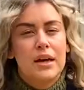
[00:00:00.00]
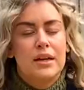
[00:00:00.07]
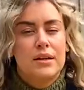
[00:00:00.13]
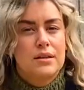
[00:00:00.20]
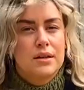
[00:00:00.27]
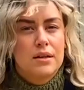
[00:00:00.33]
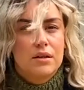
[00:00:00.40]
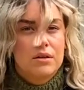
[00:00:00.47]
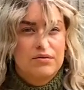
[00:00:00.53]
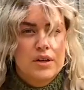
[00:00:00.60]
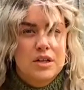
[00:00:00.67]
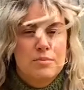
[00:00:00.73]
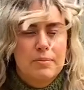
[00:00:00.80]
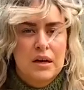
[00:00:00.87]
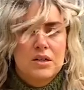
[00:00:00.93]
anything in your
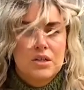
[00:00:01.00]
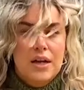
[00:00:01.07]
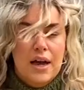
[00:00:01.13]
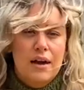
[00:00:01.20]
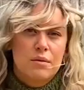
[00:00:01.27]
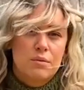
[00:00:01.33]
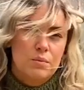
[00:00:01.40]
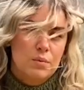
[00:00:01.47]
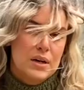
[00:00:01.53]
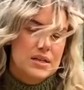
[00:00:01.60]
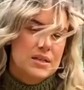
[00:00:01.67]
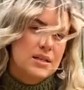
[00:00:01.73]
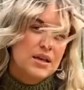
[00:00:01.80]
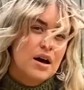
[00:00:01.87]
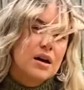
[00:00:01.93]
veg patch yet. When
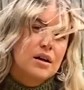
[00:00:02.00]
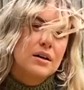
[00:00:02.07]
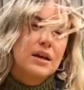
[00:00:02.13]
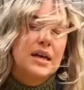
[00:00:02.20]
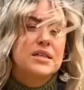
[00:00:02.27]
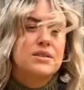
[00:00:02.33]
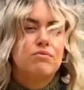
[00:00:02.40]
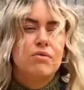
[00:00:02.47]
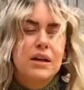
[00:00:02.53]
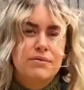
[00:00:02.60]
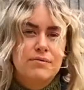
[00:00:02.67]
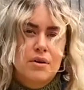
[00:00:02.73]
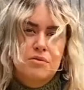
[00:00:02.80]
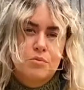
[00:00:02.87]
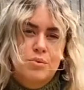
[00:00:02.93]
it's young, it's really
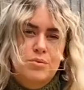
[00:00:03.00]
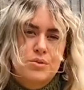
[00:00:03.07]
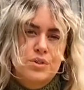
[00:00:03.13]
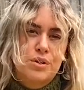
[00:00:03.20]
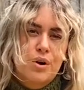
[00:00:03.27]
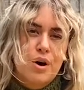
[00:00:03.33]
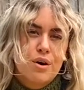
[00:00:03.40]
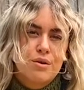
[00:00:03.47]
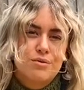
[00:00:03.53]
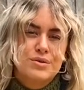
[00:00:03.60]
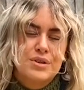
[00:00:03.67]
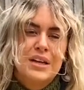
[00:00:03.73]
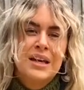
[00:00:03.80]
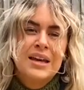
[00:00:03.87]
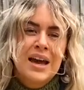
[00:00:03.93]
vulnerable to the
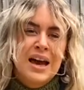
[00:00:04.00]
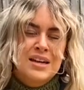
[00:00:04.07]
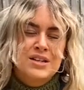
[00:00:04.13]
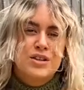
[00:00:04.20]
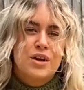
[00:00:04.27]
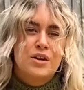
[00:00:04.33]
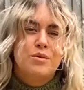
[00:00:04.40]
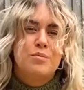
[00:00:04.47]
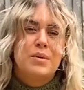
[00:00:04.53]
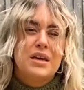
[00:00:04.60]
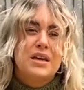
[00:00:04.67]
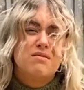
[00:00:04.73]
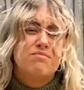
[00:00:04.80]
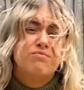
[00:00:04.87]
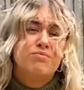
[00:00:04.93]
cold, and so you'll
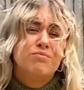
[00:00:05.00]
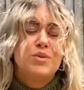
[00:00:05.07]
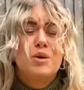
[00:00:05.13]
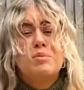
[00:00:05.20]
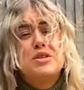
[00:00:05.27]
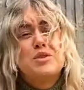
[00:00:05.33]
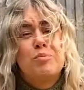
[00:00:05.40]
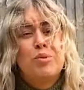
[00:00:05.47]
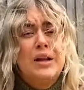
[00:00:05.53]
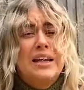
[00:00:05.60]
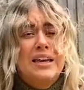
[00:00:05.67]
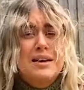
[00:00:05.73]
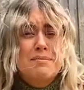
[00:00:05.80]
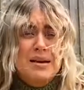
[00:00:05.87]
be spoiling it,